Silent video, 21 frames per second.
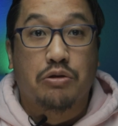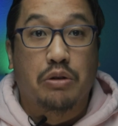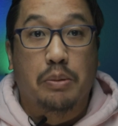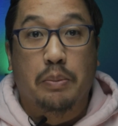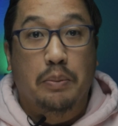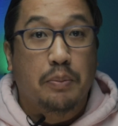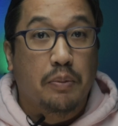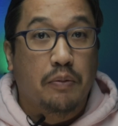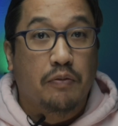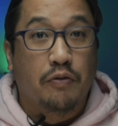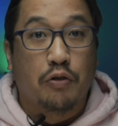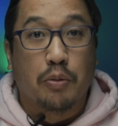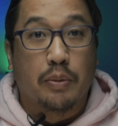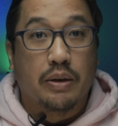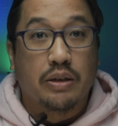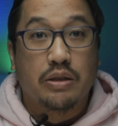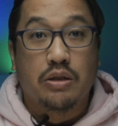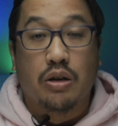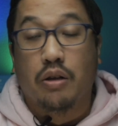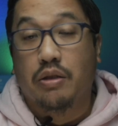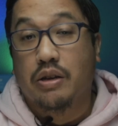streaming
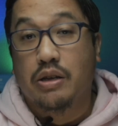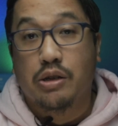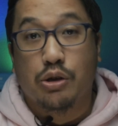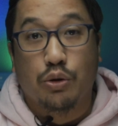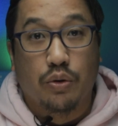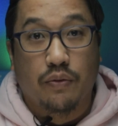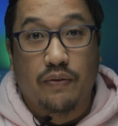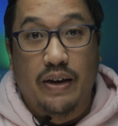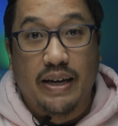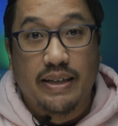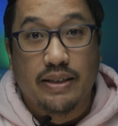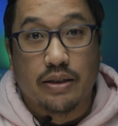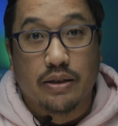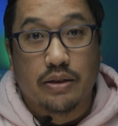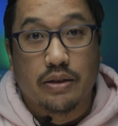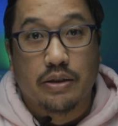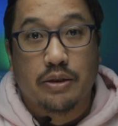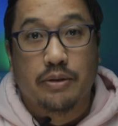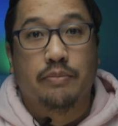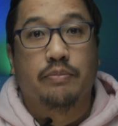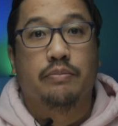performance on these new
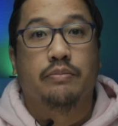devices.